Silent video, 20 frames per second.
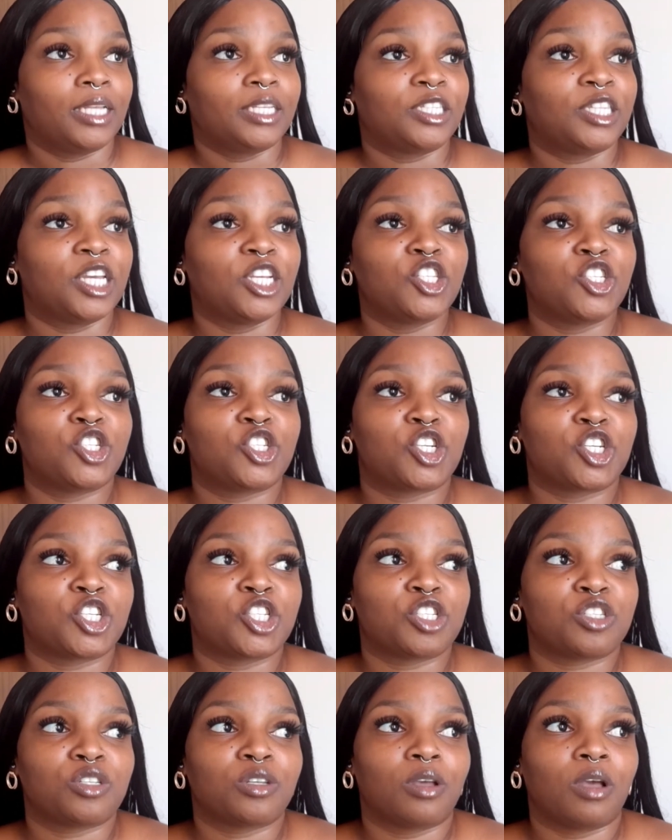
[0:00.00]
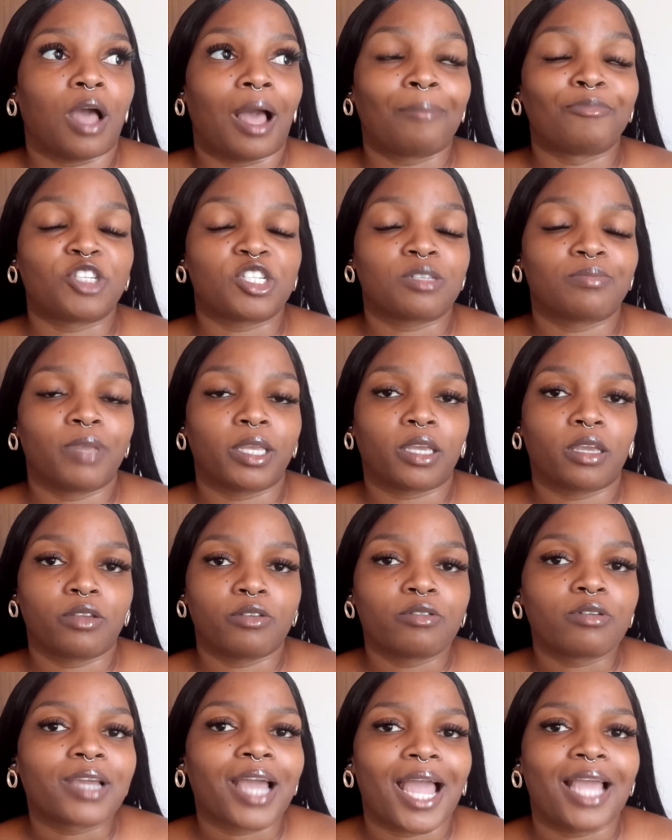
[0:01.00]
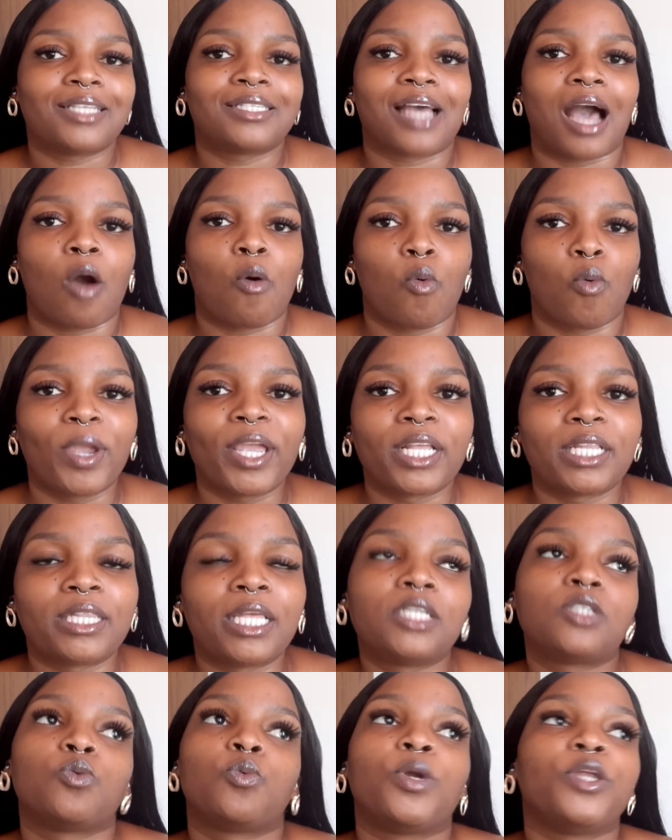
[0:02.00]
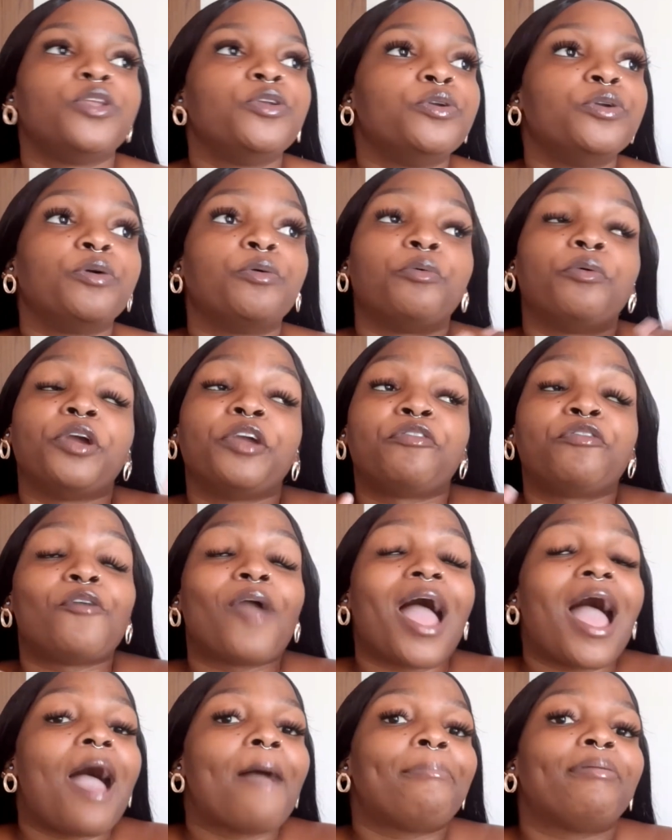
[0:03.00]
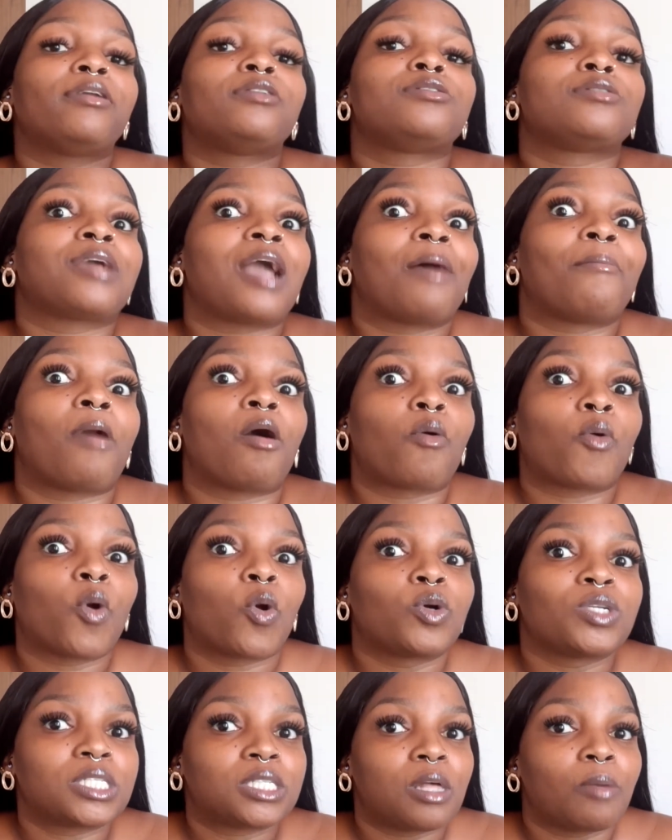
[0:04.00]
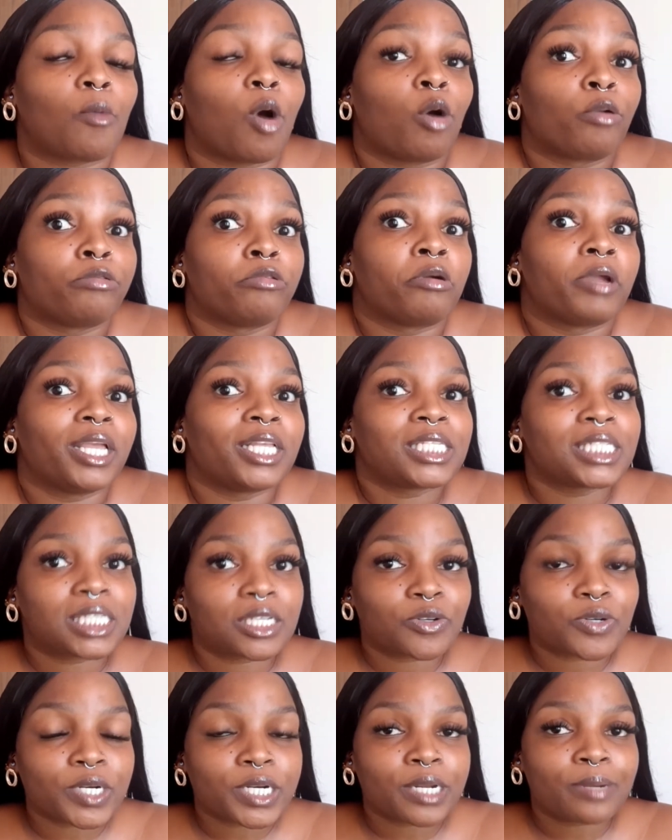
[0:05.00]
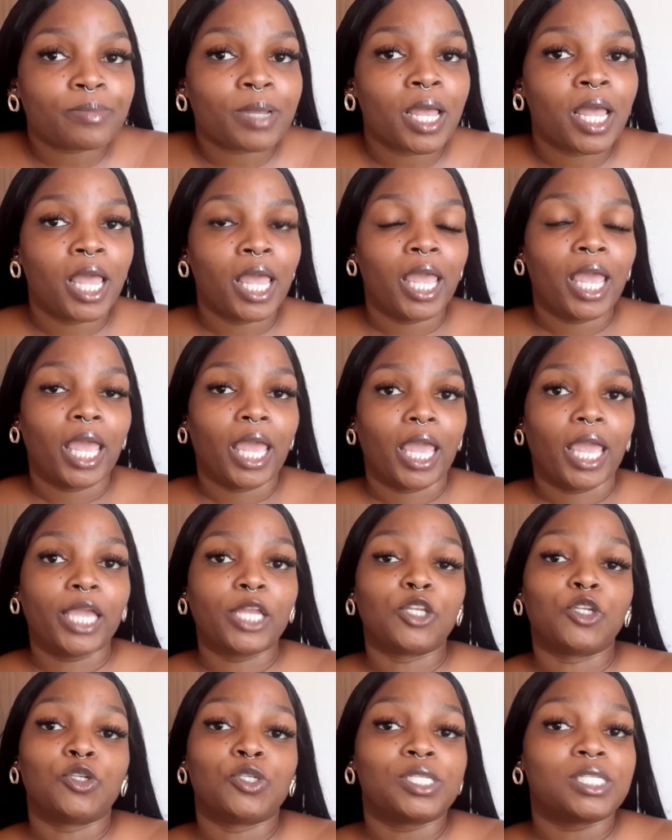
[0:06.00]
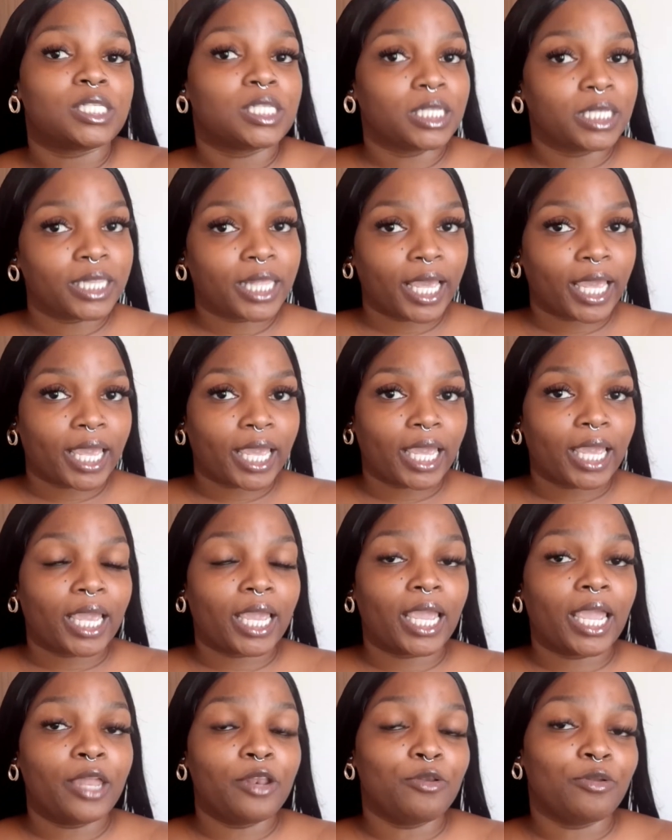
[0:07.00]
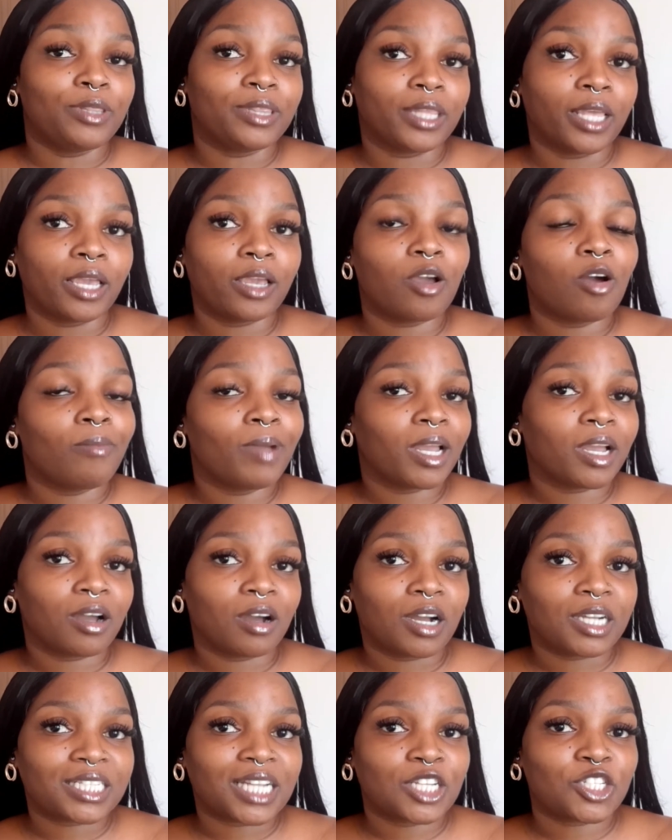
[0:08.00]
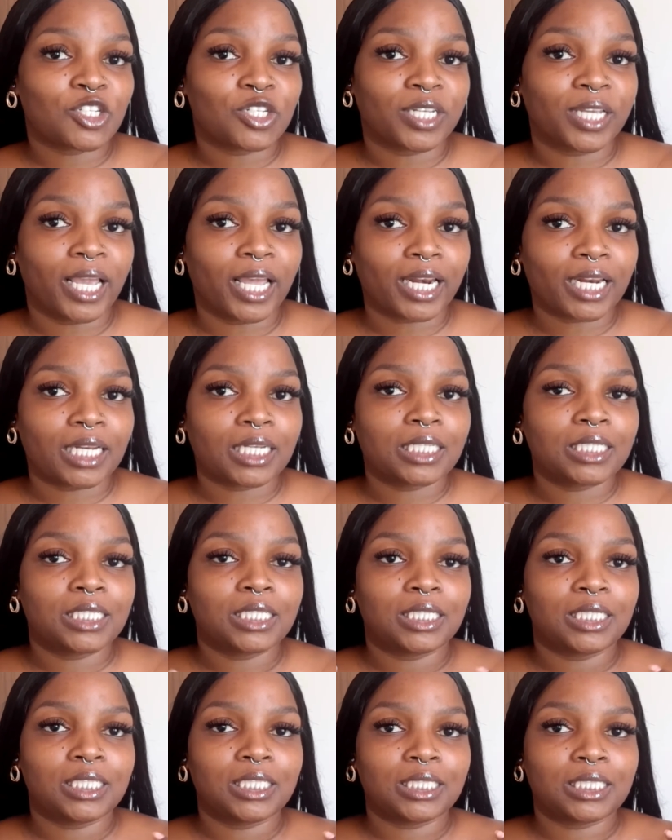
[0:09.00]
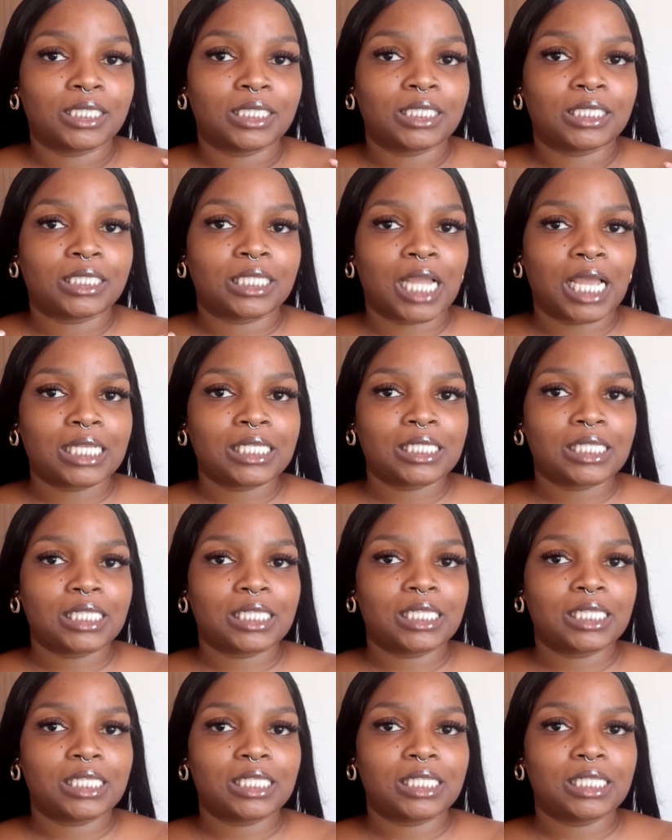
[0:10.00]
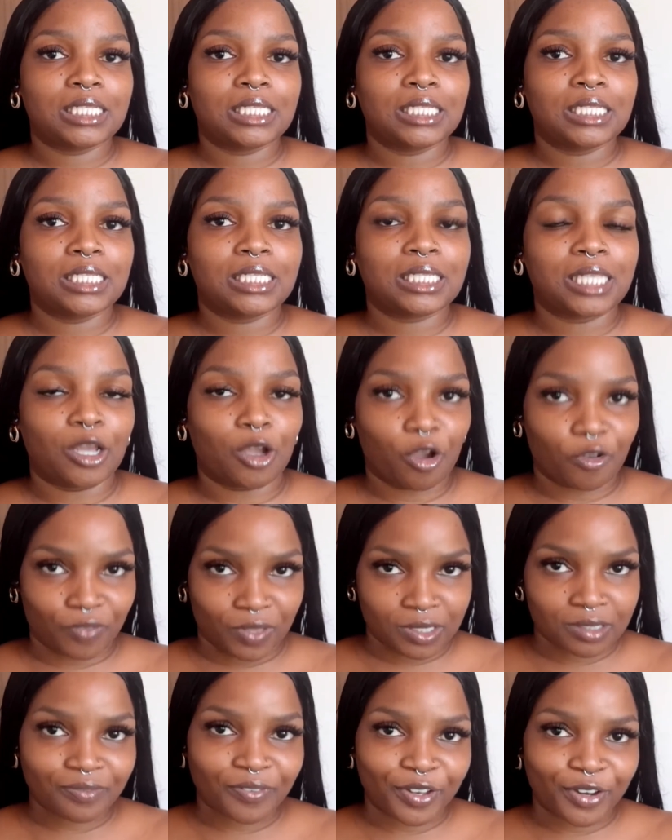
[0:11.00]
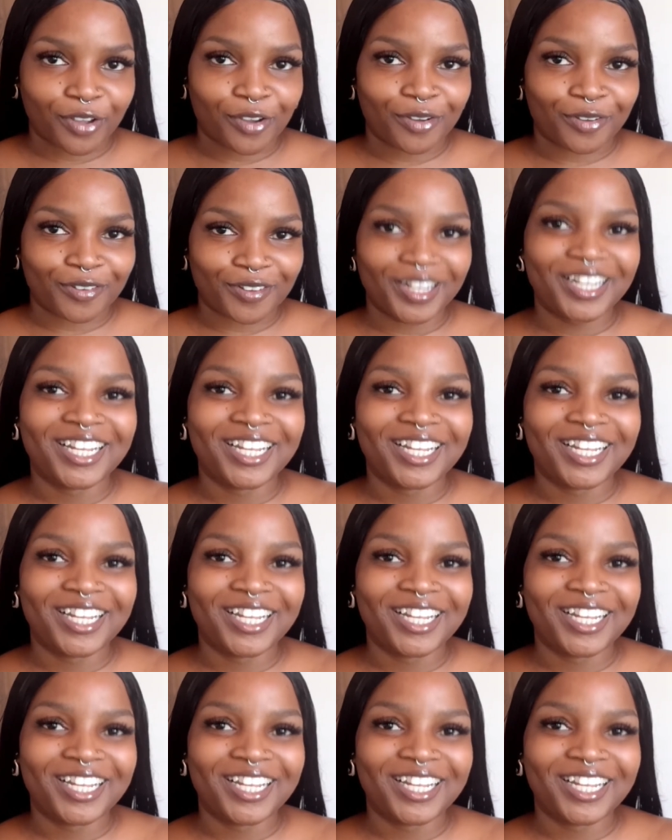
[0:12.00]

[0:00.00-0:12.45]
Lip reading: That's just, I'm just making you guys aware that if you happen to come across them on your Instagram and you see the hair and you think, oh my gosh, I should get it, just think of this video.